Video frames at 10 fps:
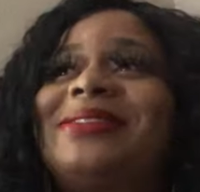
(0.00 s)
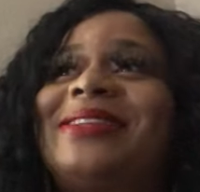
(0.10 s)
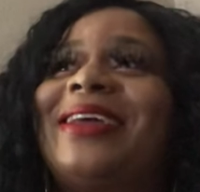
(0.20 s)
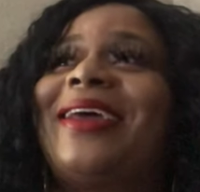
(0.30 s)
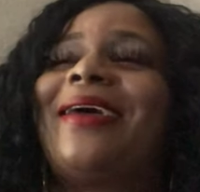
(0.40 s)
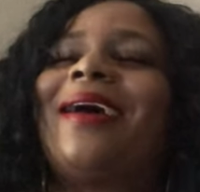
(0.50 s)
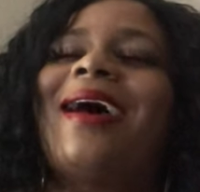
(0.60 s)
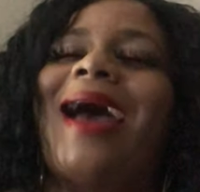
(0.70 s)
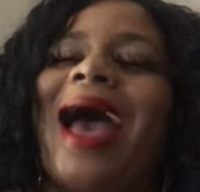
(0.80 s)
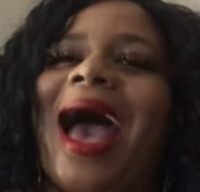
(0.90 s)
It said,
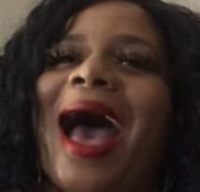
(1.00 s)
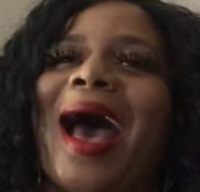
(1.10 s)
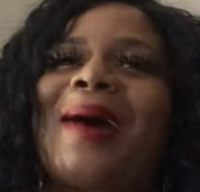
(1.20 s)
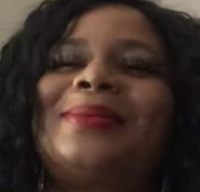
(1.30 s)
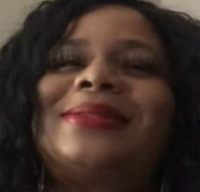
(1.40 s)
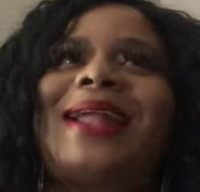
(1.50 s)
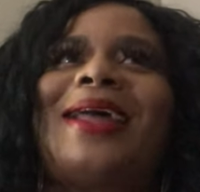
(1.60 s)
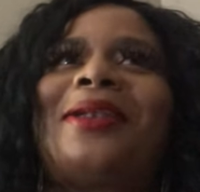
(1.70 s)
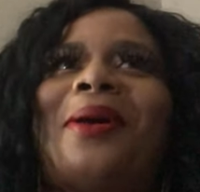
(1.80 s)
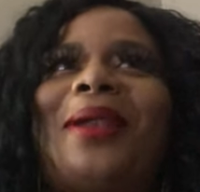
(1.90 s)
I was
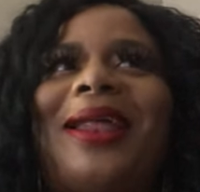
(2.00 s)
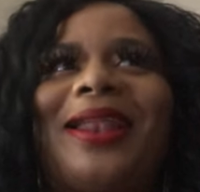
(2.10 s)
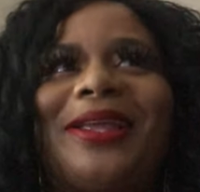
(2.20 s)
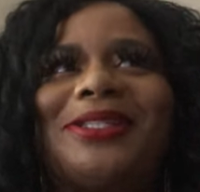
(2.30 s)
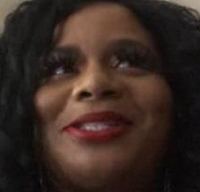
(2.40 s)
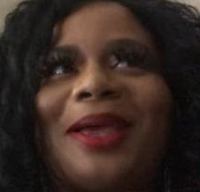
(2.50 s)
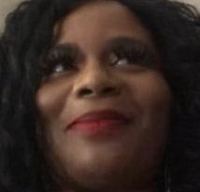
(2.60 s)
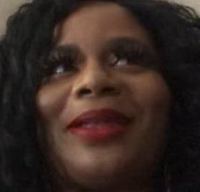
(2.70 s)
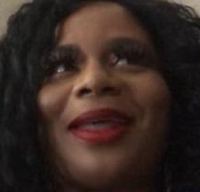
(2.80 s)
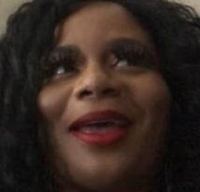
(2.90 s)
like, no, they didn't shut
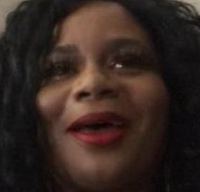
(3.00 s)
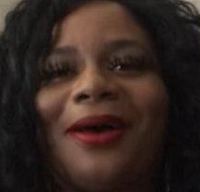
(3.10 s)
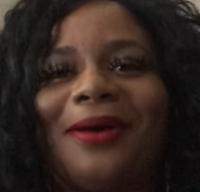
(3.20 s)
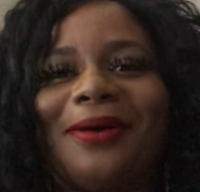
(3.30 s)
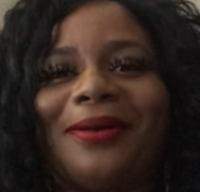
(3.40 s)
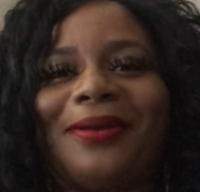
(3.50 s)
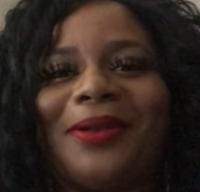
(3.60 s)
me down.